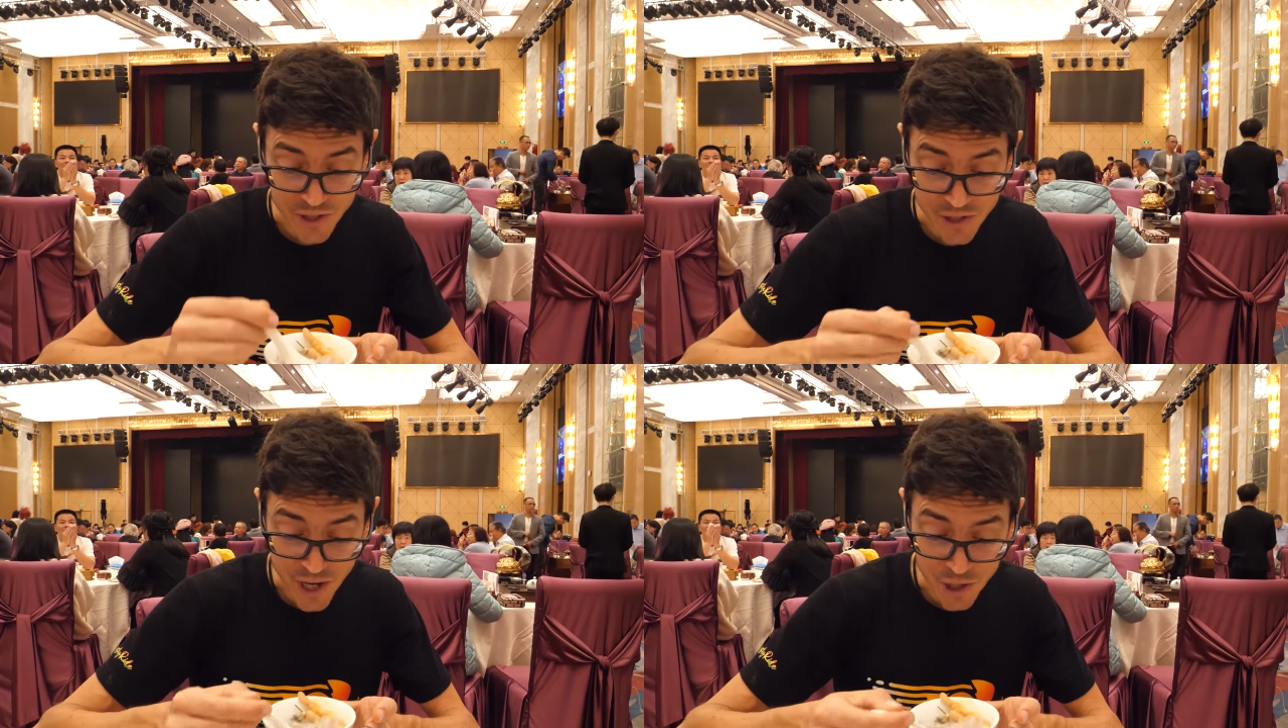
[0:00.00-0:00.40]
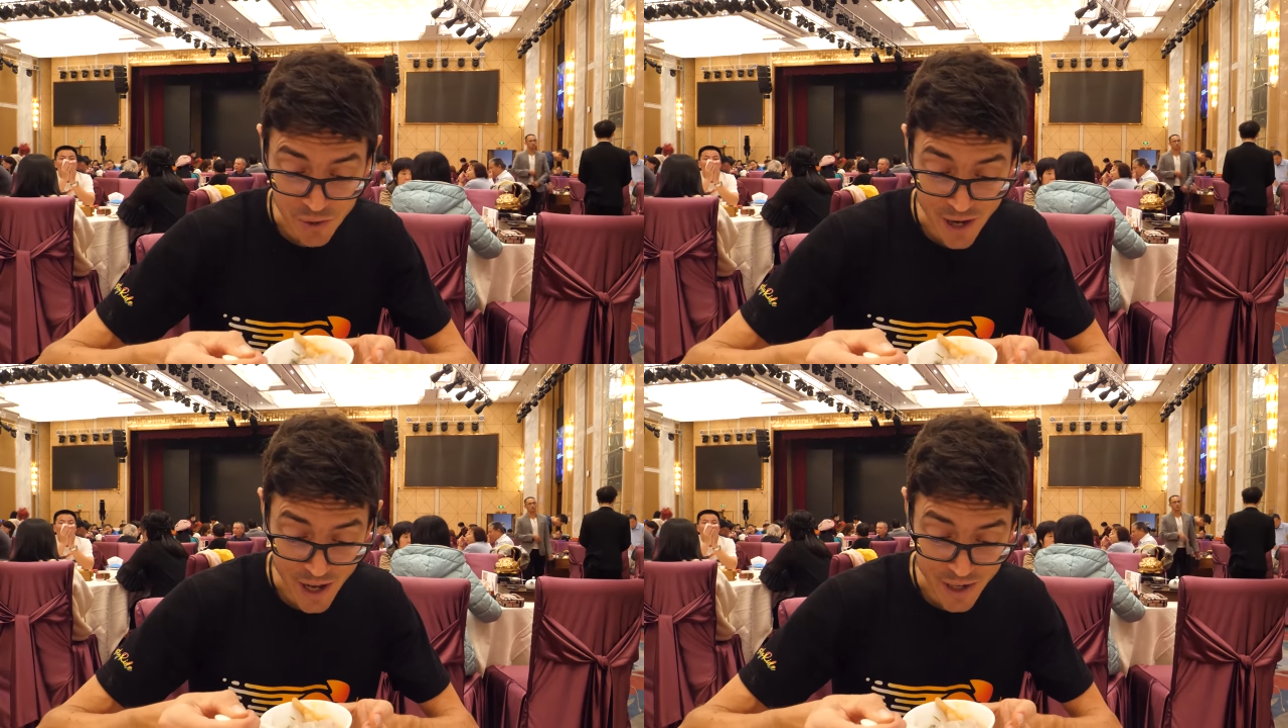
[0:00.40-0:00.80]
The
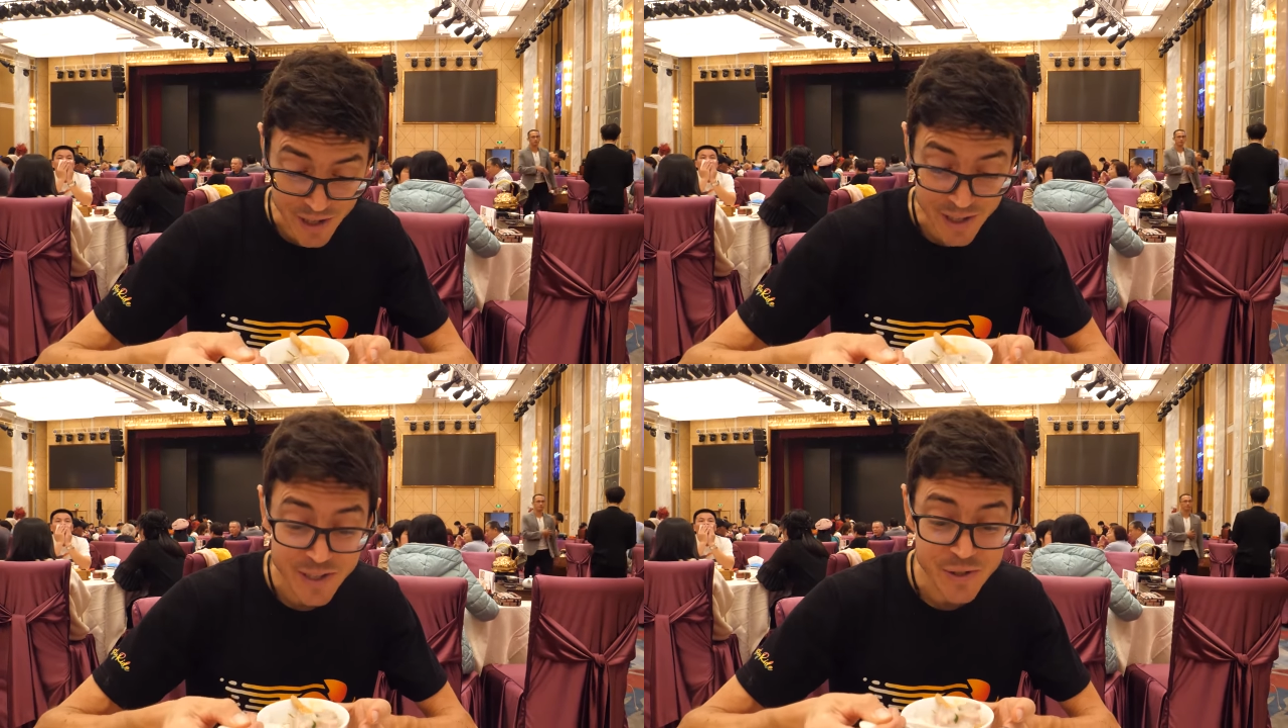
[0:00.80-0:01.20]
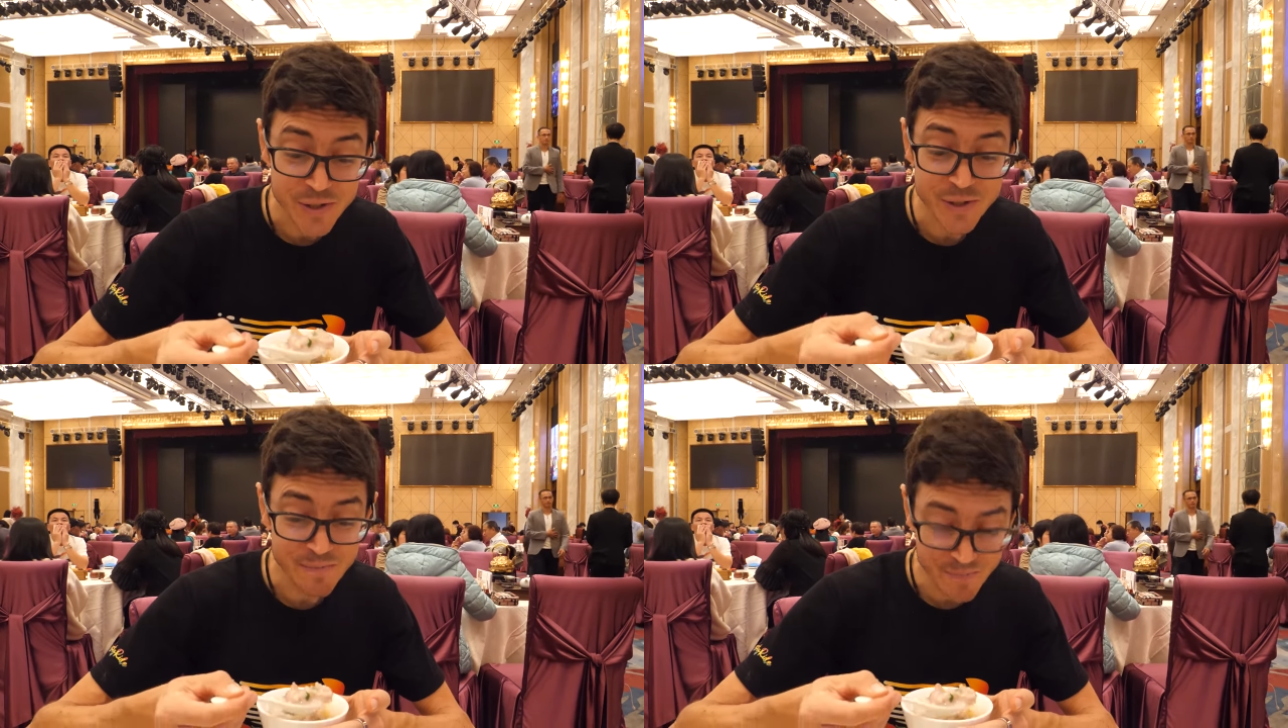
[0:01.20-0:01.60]
century egg.
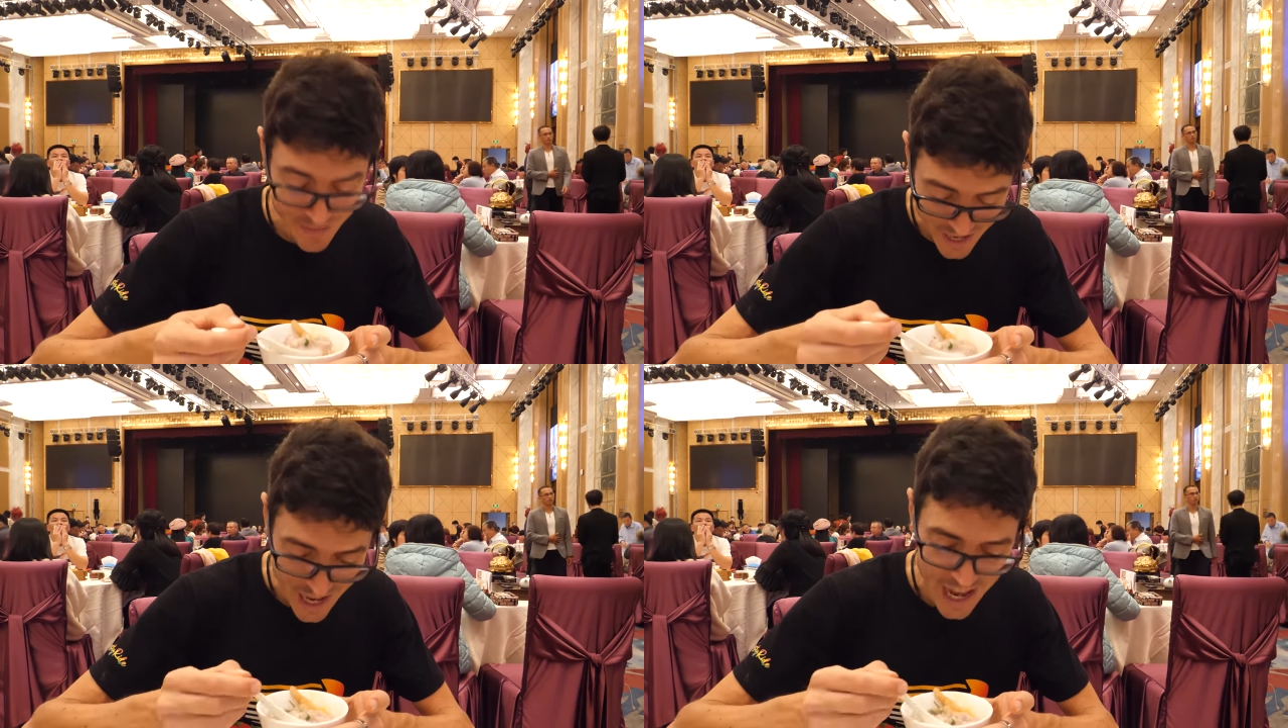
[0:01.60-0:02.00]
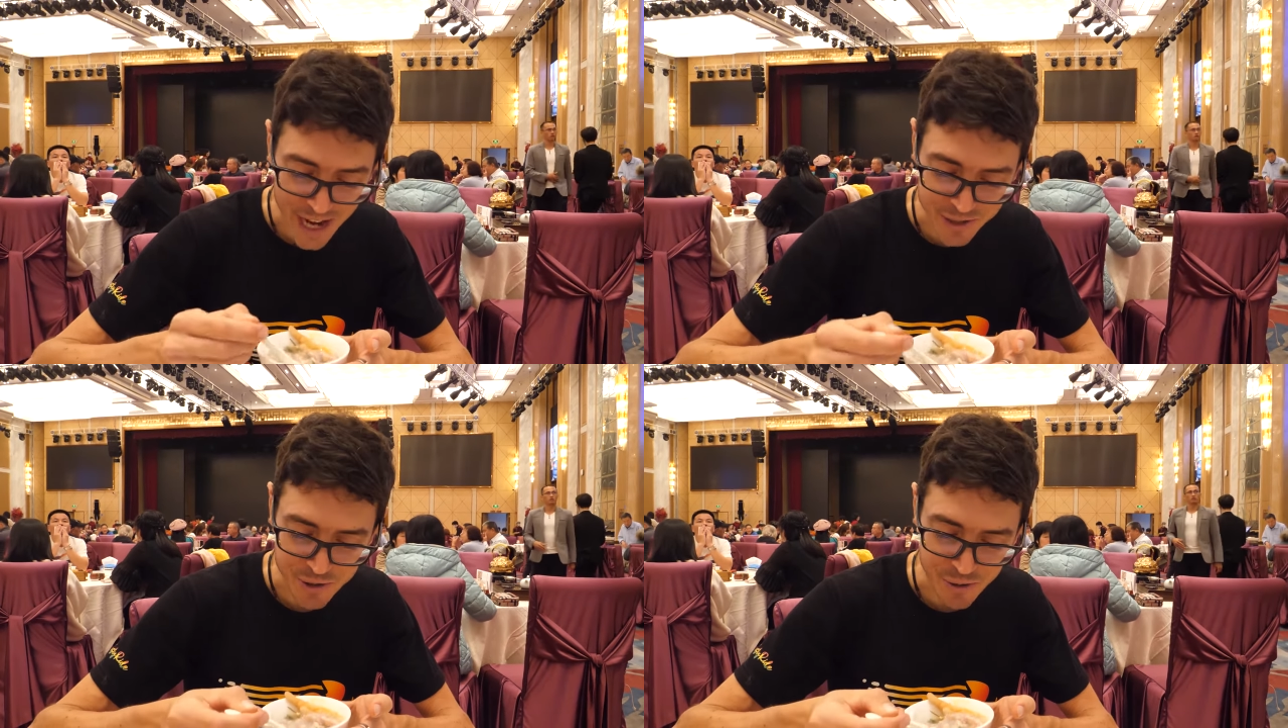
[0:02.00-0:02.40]

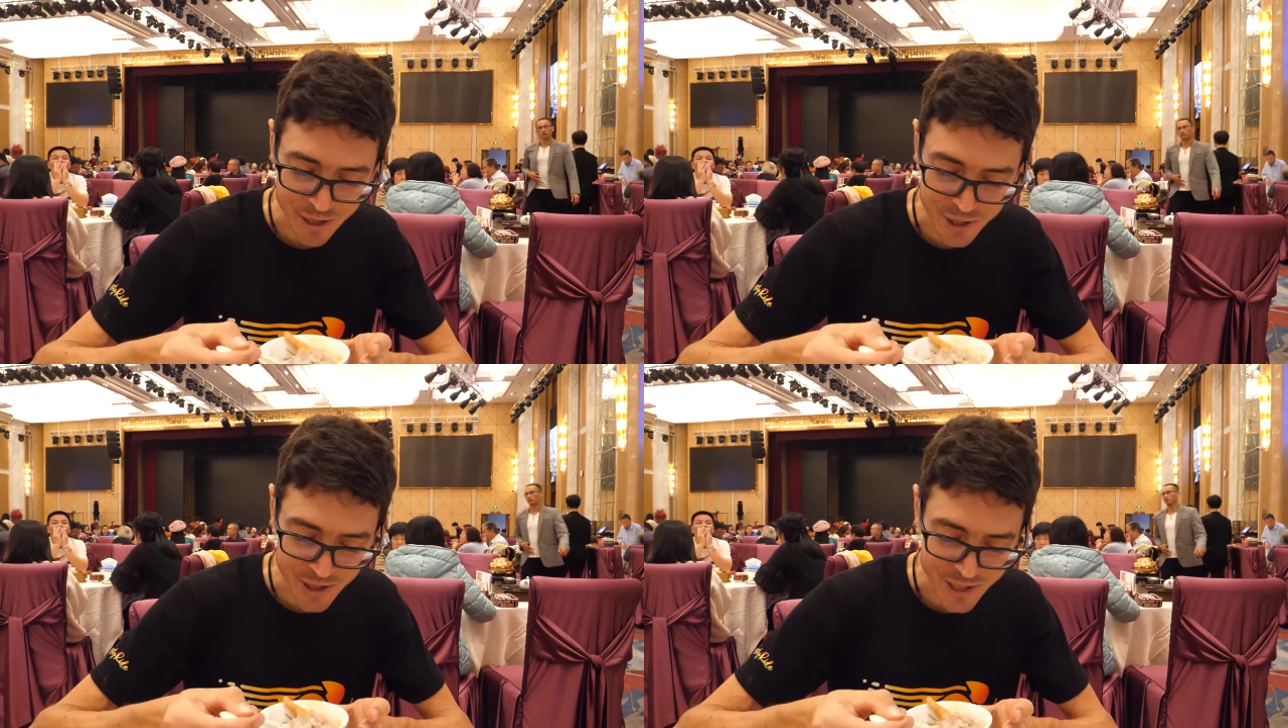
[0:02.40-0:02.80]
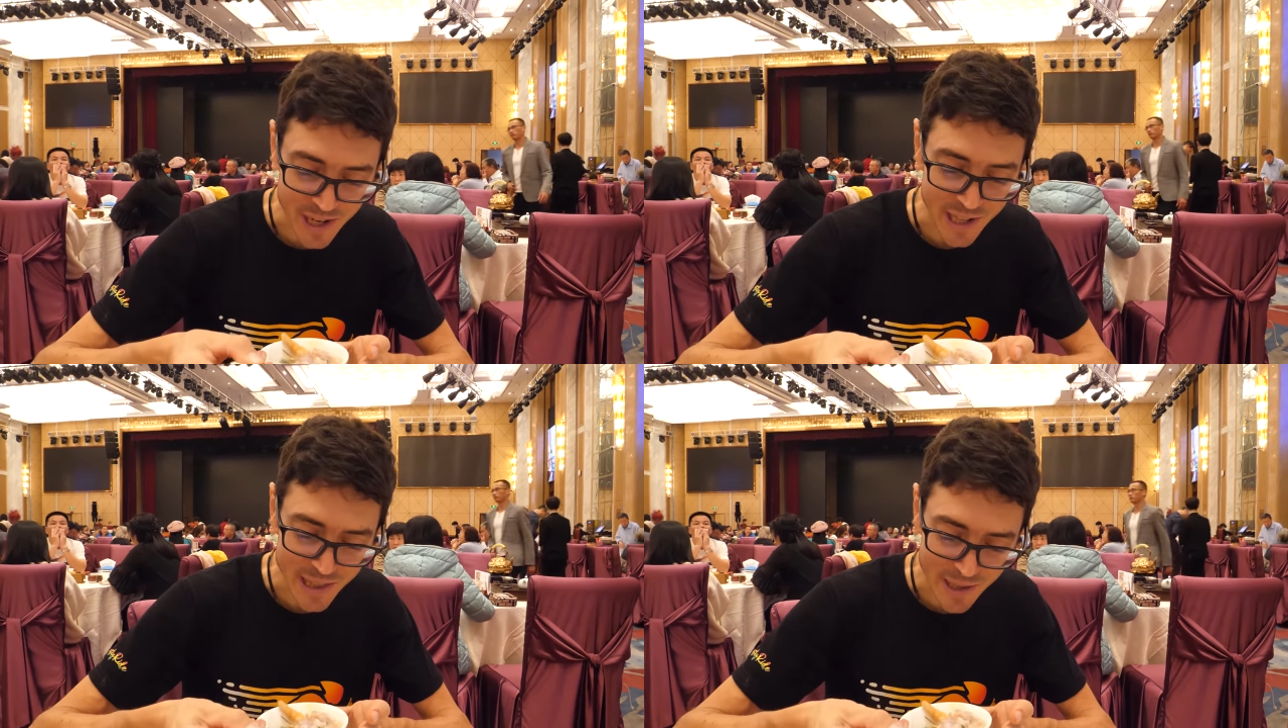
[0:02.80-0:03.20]
Extra
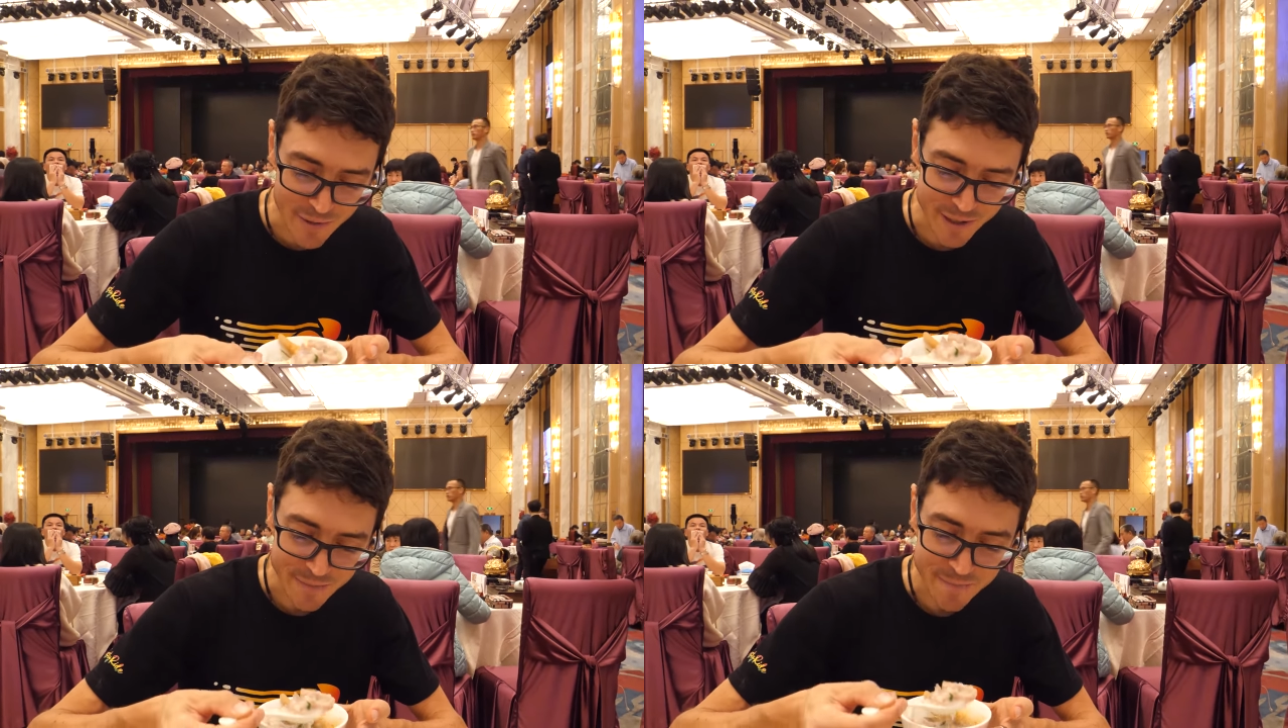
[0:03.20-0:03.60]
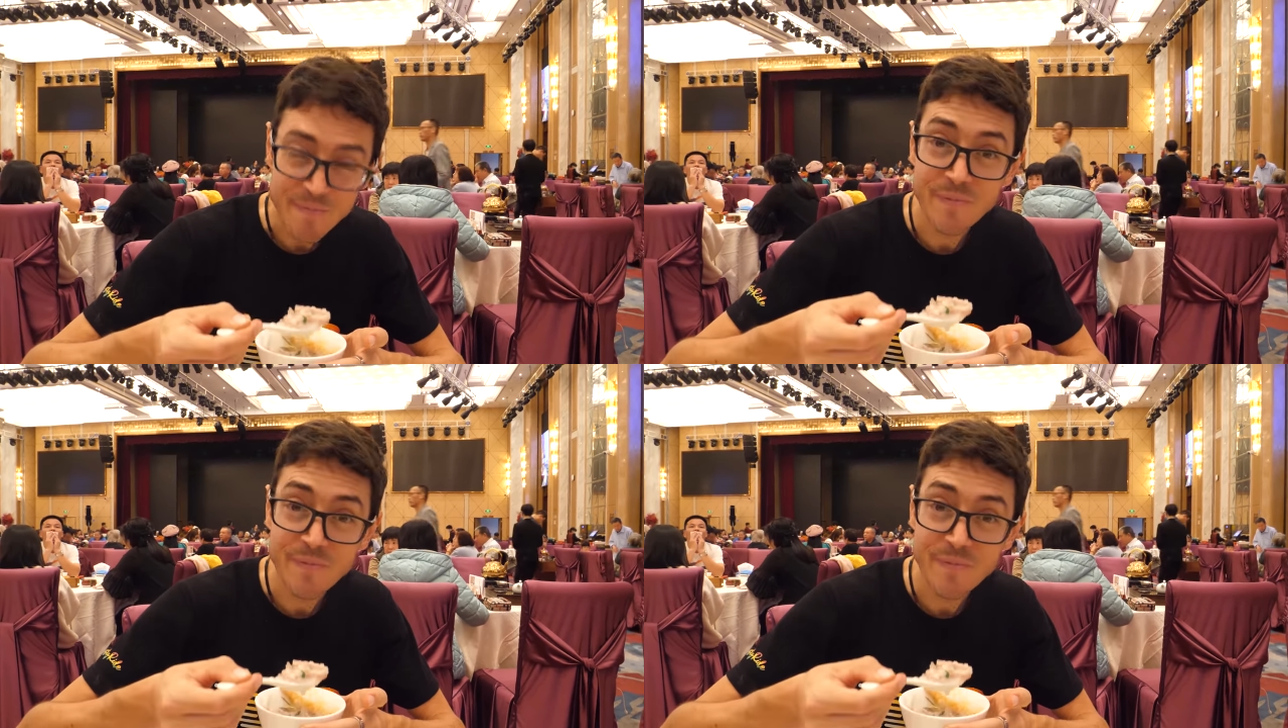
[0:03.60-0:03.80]
richness. I love it. Mmm.